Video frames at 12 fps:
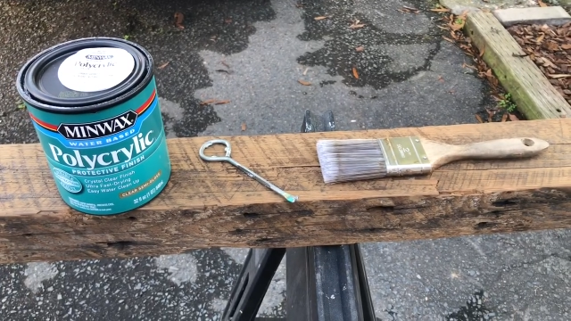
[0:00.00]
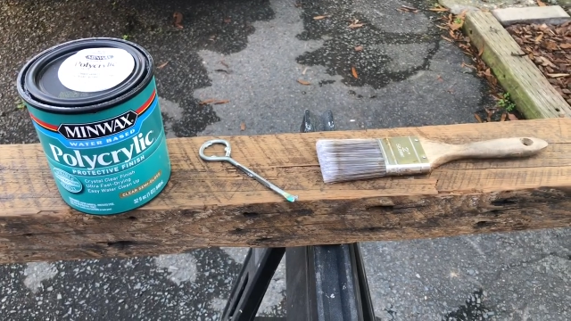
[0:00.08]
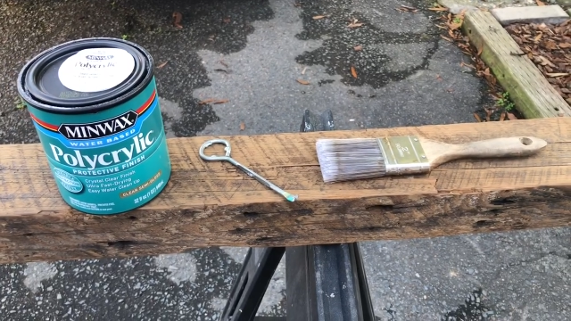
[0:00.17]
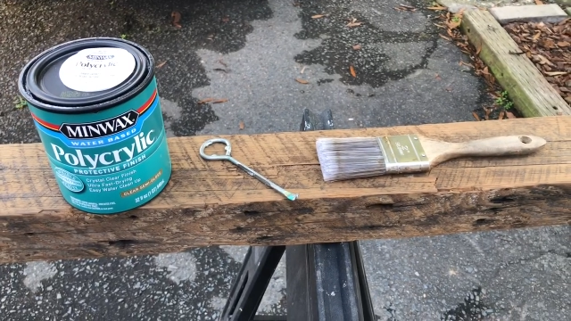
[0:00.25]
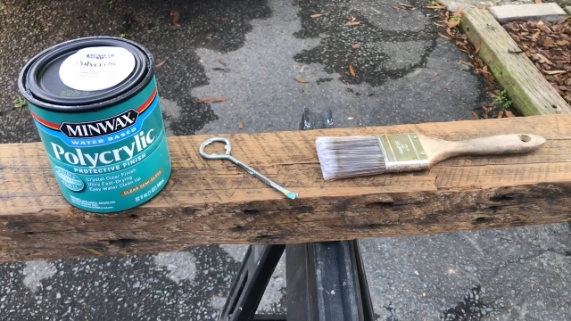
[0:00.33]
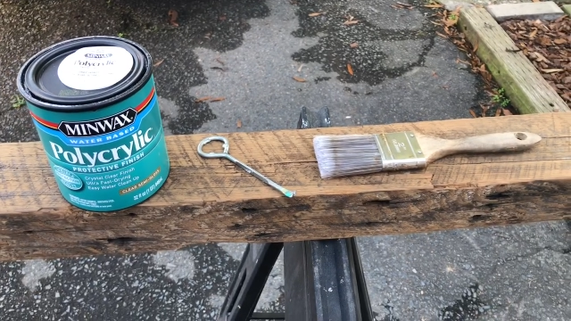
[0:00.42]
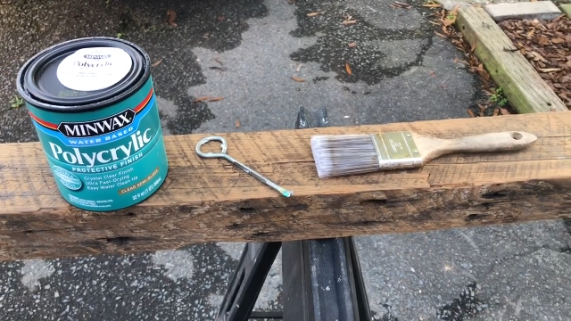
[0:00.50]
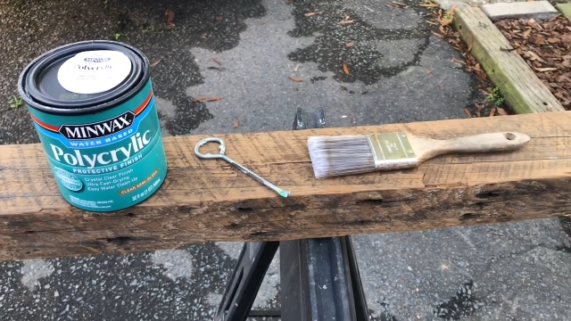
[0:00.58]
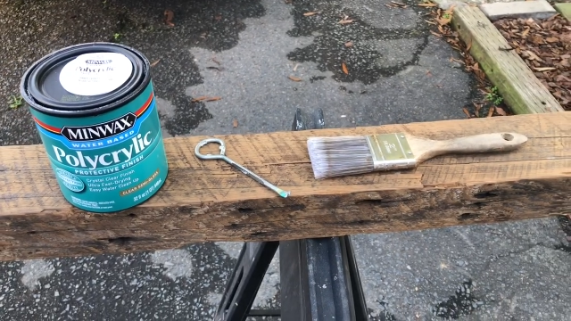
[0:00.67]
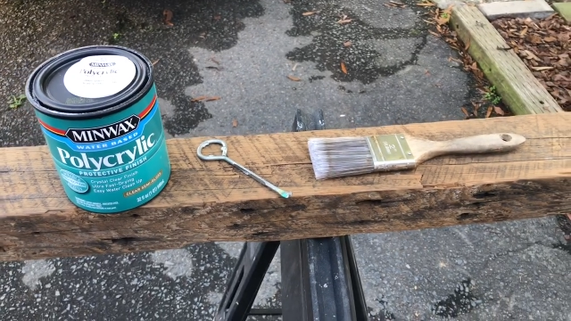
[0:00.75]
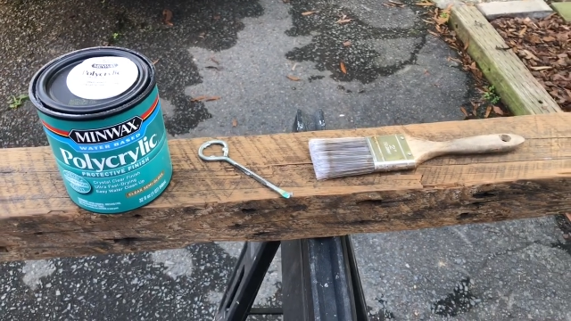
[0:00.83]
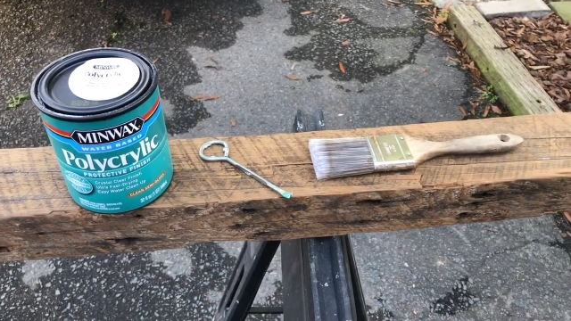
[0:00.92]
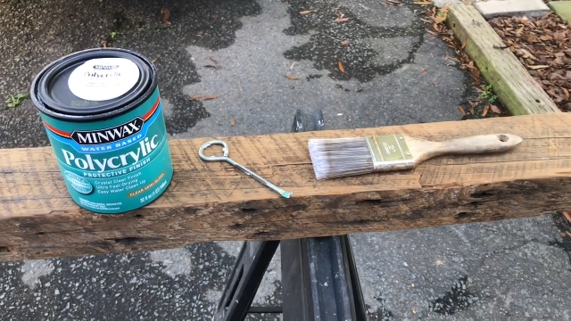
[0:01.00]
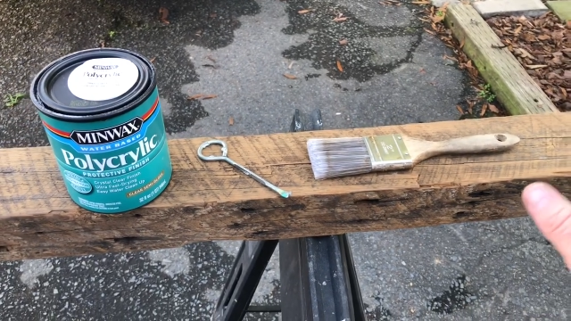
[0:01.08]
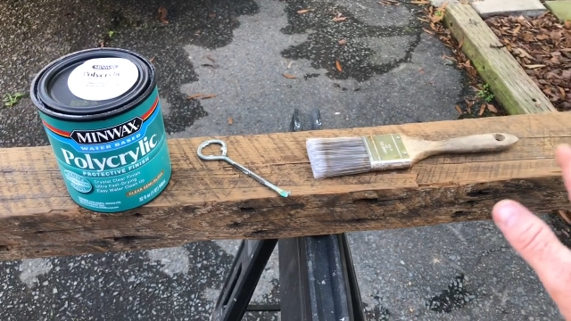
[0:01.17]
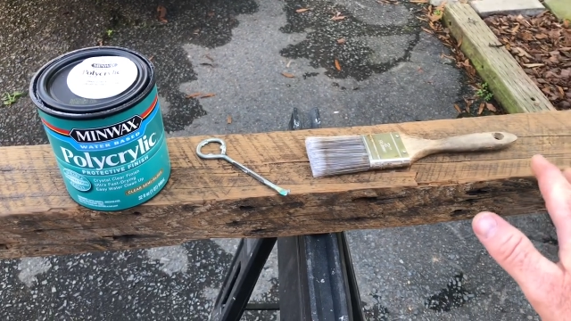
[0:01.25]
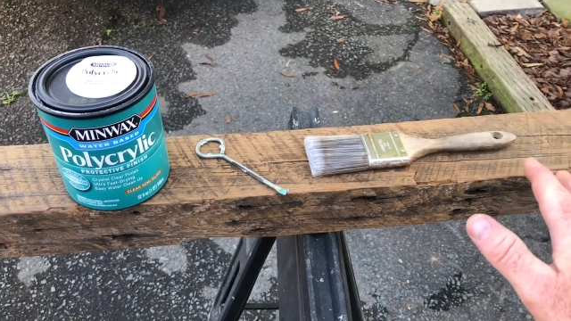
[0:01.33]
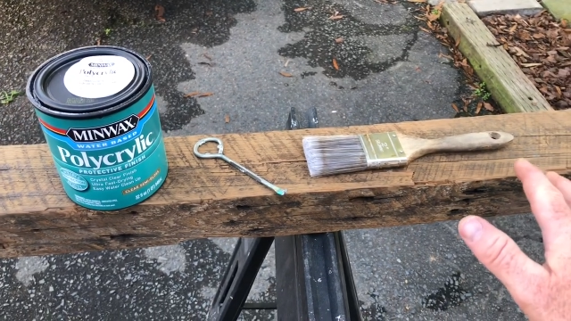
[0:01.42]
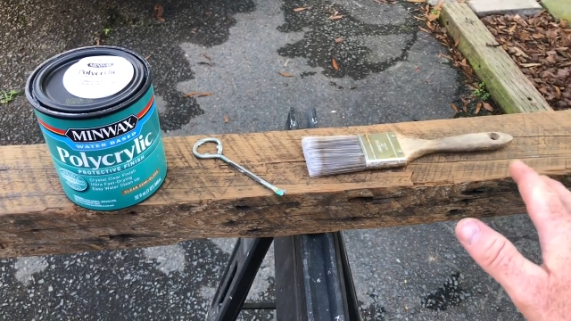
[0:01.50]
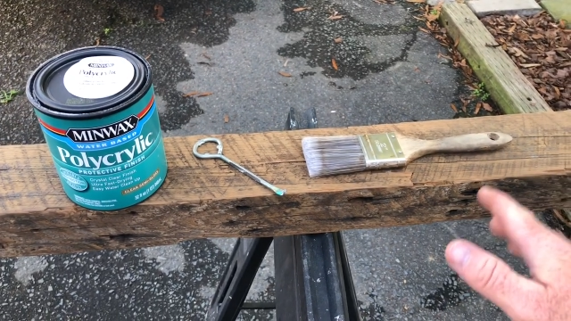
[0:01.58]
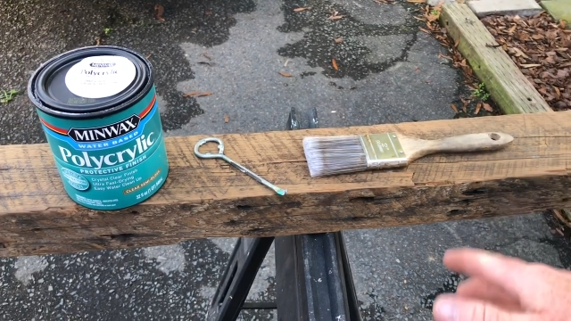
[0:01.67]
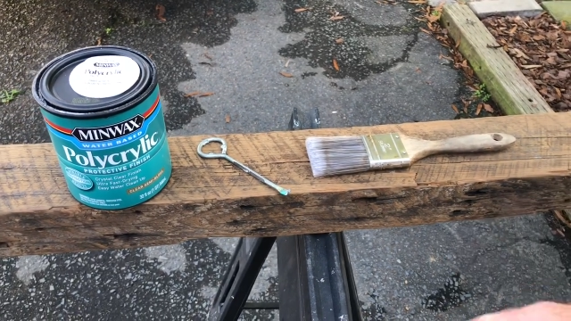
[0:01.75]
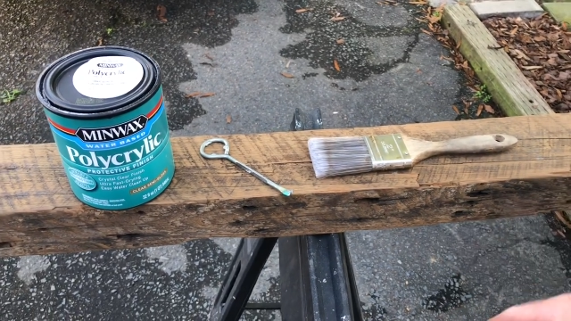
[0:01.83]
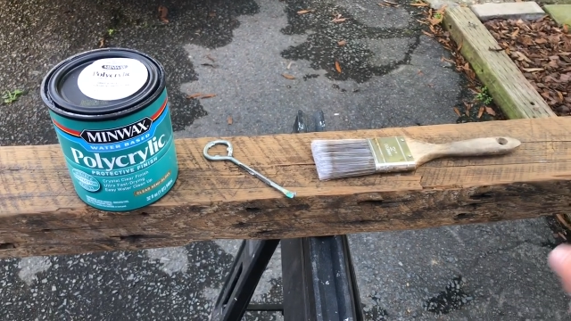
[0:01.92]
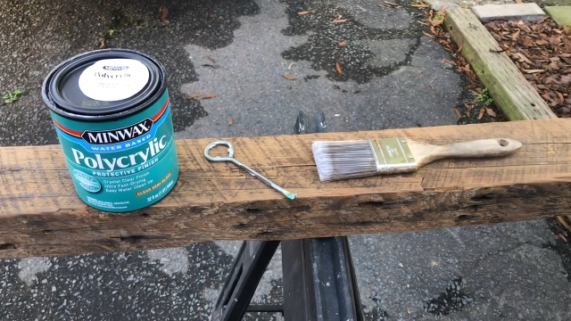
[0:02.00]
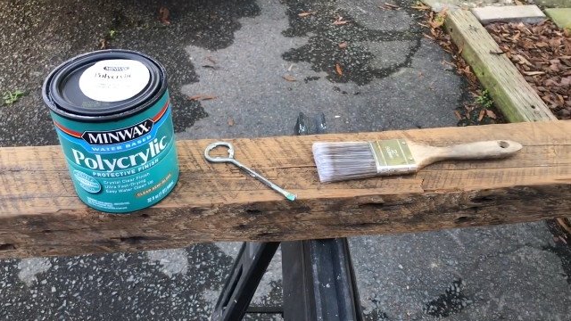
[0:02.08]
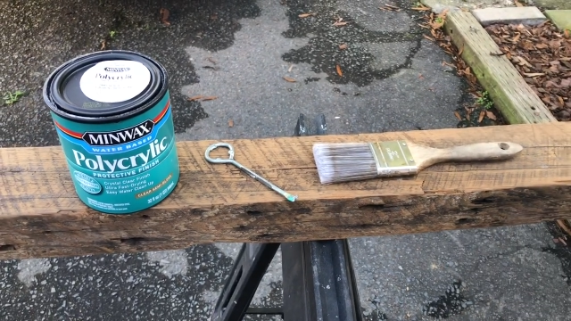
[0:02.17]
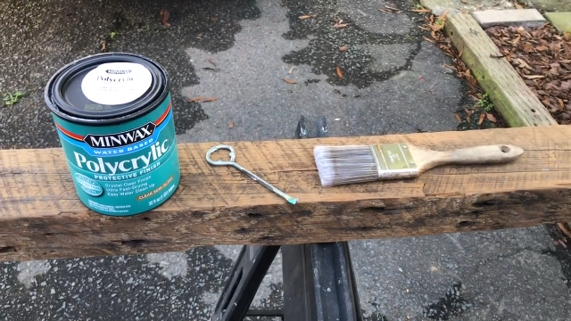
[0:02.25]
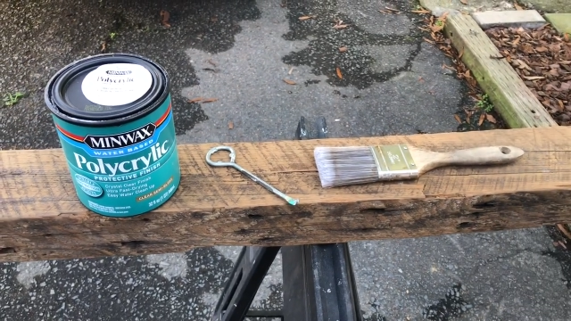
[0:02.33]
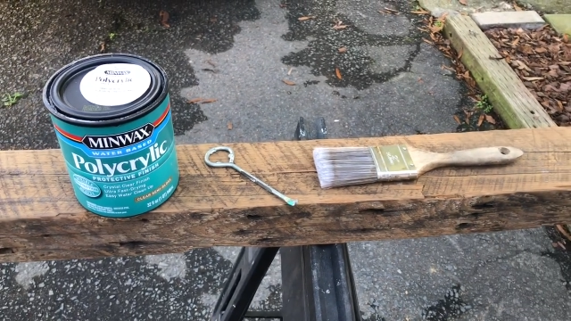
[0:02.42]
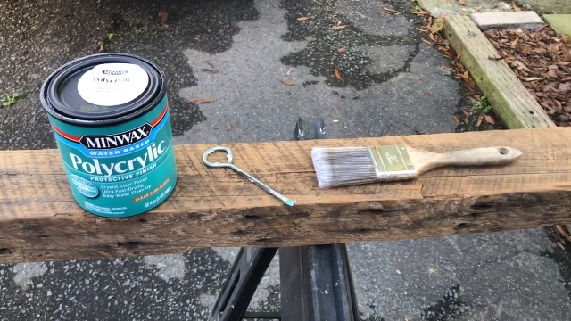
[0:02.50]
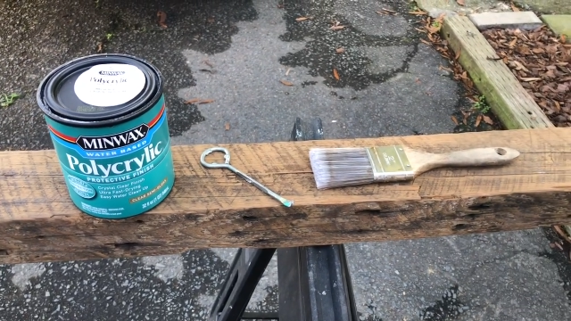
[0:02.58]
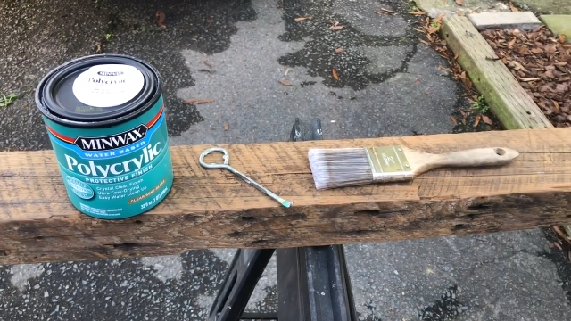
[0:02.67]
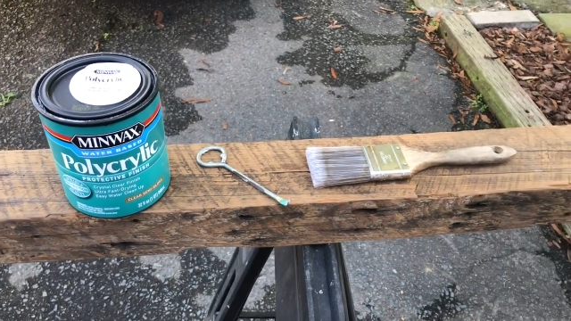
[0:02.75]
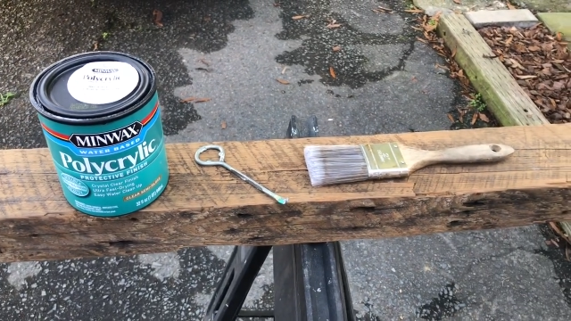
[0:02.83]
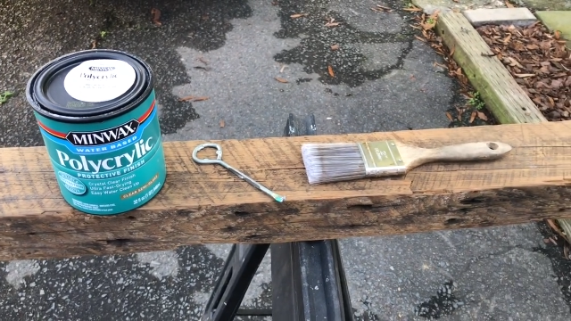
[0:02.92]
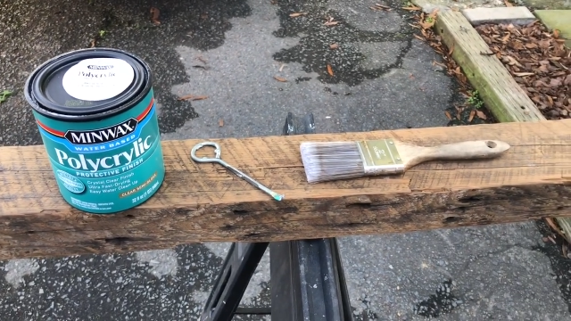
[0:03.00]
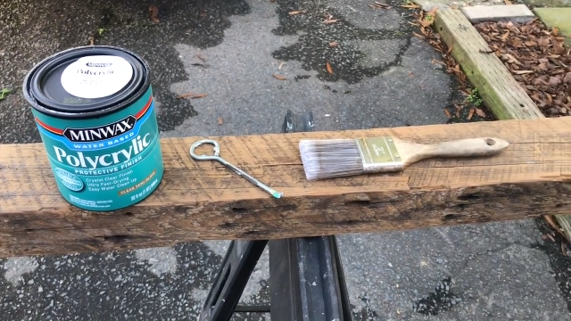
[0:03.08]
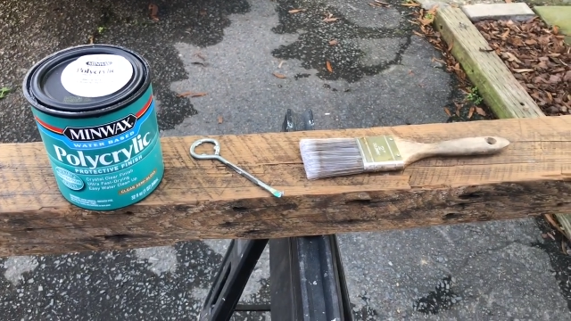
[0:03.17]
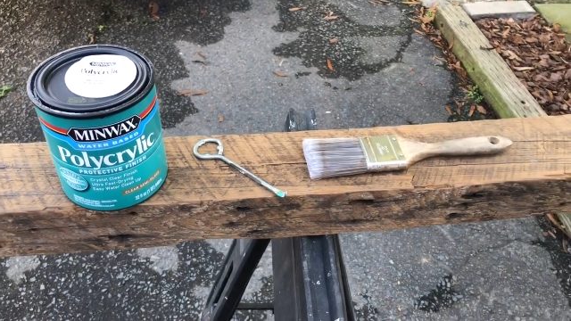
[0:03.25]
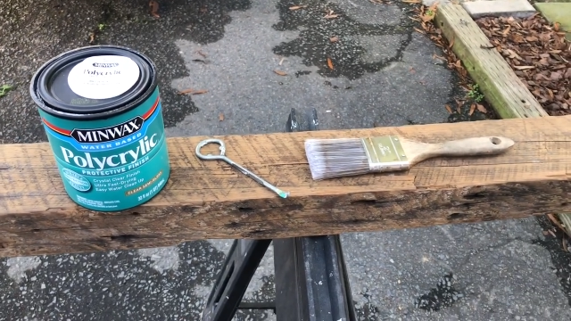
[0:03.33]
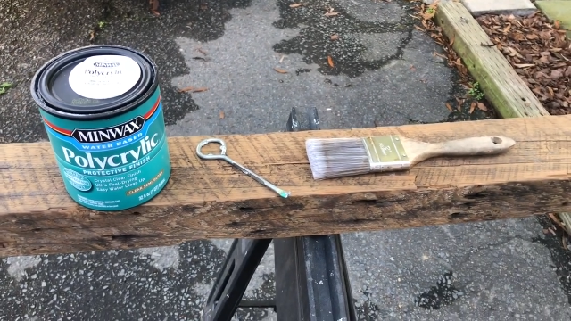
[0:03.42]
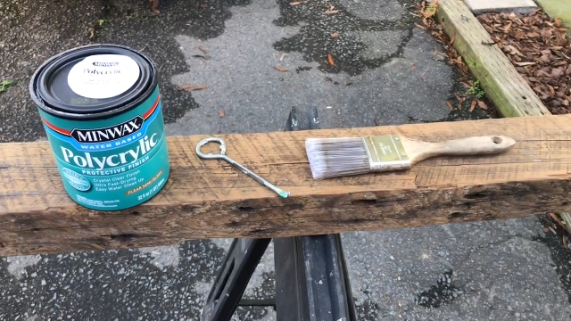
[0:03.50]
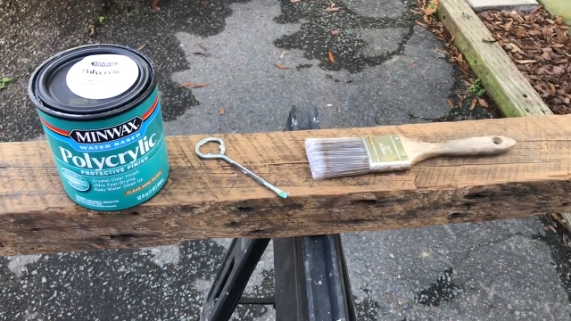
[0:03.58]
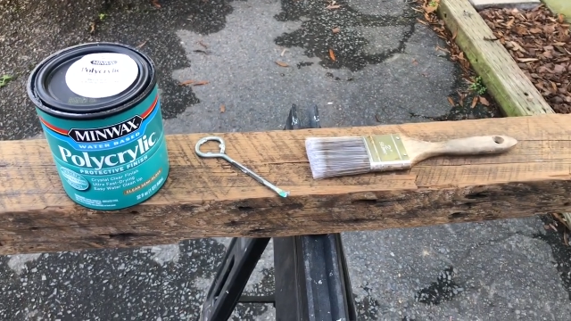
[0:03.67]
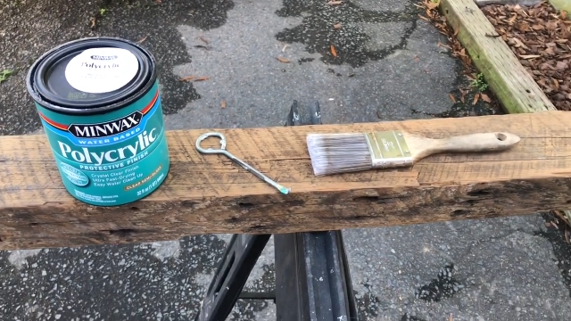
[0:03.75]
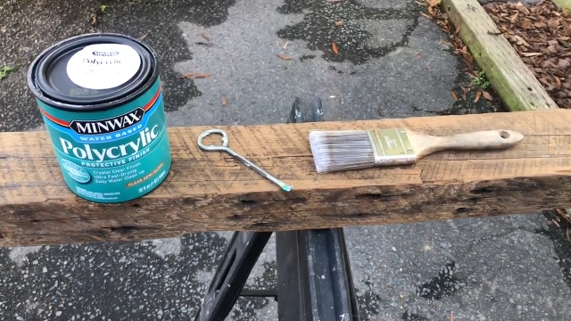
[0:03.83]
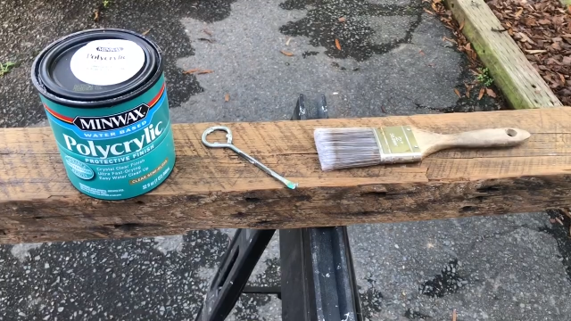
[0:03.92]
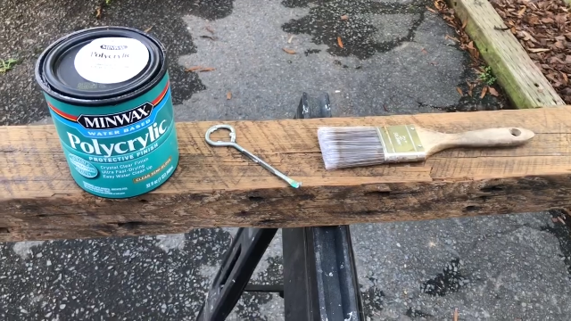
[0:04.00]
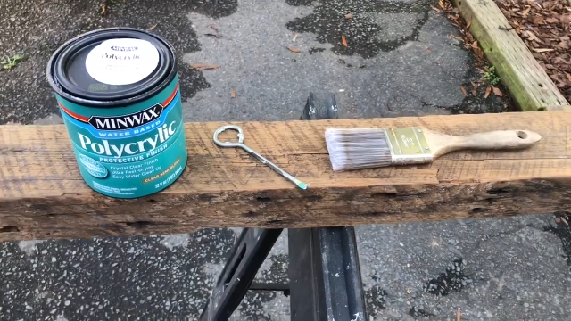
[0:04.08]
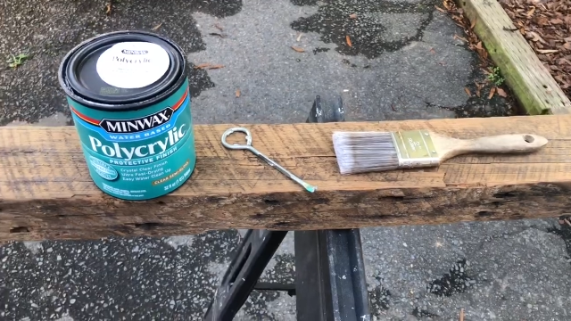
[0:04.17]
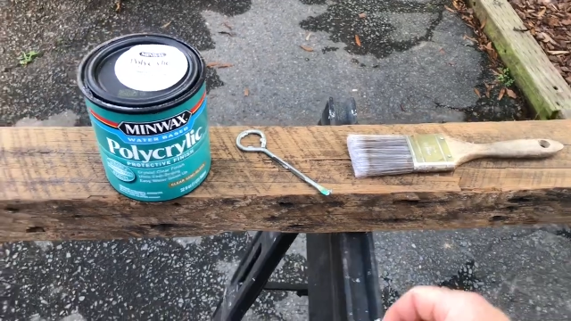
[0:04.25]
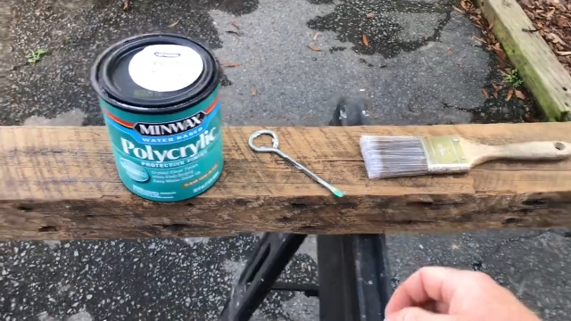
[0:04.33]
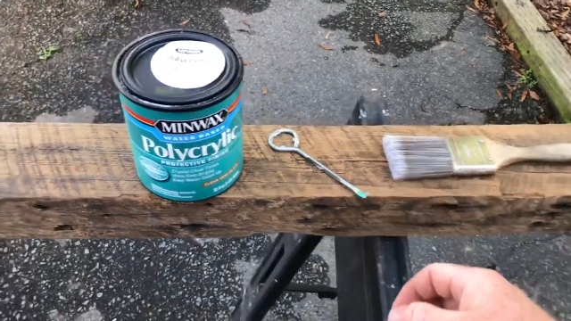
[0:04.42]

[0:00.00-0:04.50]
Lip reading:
Nobody's mouth can be seen.